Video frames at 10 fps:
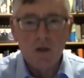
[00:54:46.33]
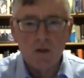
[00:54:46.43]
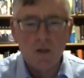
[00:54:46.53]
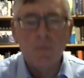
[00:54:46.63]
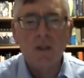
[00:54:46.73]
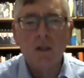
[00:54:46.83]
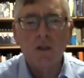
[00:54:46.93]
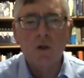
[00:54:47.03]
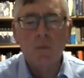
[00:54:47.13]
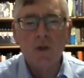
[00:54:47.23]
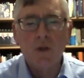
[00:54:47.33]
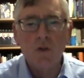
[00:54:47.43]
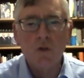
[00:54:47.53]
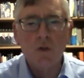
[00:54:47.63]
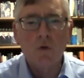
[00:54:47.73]
something that the European
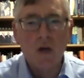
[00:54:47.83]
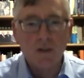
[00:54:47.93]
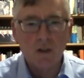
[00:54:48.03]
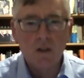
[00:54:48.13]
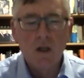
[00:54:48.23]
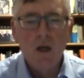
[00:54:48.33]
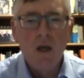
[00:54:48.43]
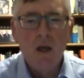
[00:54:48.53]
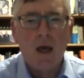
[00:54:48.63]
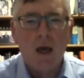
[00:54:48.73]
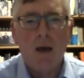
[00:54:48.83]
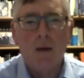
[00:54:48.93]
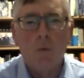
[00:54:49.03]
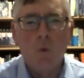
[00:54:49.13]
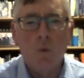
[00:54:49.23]
Union regretted.
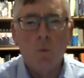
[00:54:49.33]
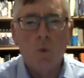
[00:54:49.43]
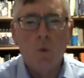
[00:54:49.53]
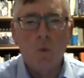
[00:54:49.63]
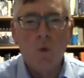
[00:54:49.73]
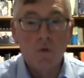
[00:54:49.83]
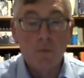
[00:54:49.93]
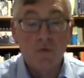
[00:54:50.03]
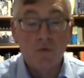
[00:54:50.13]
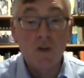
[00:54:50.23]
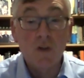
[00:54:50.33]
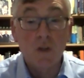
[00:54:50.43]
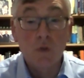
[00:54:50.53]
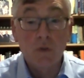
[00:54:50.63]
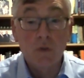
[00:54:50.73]
We would have preferred
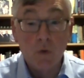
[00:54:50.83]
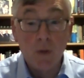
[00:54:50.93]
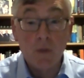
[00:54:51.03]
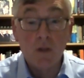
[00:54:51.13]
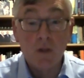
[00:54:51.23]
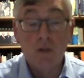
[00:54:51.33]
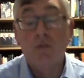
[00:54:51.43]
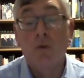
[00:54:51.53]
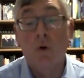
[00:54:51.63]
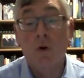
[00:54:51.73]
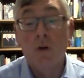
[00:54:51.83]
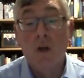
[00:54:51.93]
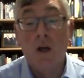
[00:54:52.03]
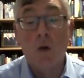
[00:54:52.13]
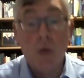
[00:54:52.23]
some sort of agreement for
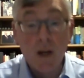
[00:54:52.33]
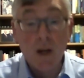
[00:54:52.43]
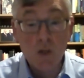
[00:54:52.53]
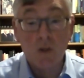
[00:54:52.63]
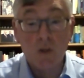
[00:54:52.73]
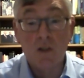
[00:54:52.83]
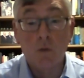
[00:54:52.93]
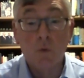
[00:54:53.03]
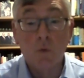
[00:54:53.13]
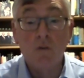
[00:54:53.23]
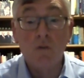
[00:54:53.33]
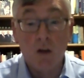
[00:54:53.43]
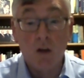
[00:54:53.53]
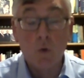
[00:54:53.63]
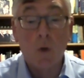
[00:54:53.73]
arrangements that would
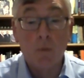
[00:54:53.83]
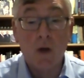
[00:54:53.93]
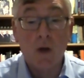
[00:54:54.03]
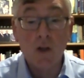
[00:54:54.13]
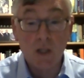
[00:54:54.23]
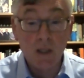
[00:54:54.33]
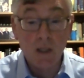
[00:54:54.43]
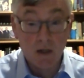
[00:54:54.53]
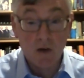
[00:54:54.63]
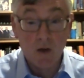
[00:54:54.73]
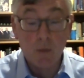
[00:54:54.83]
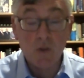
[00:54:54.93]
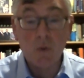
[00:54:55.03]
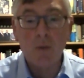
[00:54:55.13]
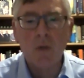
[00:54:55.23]
involve cooperation in that area
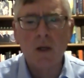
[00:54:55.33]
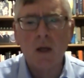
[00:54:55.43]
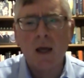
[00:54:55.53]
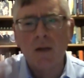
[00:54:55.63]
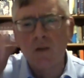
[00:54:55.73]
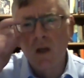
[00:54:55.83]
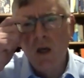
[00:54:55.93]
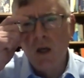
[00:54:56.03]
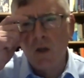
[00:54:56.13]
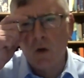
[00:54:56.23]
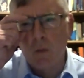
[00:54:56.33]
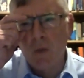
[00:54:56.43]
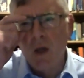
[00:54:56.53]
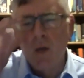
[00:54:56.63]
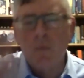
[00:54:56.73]
between Britain and Europe.
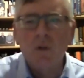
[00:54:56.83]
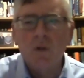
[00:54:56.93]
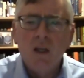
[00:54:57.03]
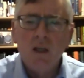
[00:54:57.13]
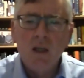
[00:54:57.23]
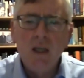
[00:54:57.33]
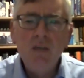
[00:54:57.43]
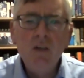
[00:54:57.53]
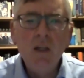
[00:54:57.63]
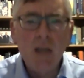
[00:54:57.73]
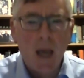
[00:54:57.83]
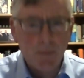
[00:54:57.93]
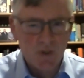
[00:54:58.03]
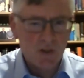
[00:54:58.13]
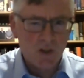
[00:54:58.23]
But even in the
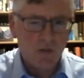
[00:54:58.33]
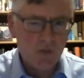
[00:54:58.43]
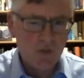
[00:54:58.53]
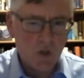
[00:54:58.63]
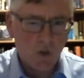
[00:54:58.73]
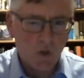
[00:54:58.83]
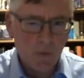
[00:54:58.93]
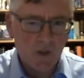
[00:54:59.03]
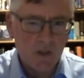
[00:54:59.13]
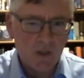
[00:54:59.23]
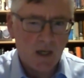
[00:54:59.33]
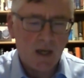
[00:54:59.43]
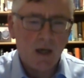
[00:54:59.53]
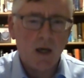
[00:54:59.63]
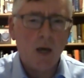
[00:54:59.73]
absence of such an agreement,
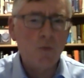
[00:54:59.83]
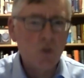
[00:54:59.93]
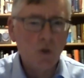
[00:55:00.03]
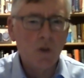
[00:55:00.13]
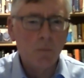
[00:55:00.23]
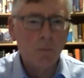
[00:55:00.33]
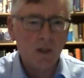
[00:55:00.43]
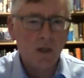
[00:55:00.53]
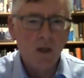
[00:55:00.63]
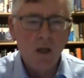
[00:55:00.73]
I'm sure that Britain